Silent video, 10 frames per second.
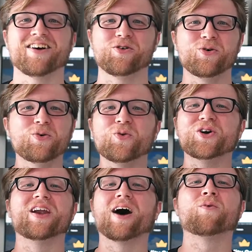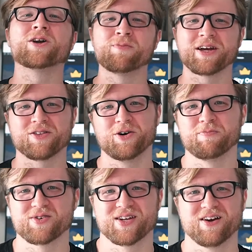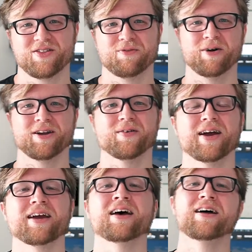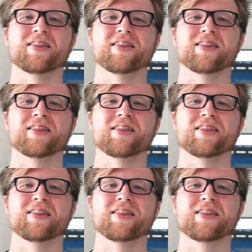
Who would not want to make 30% on their money, right?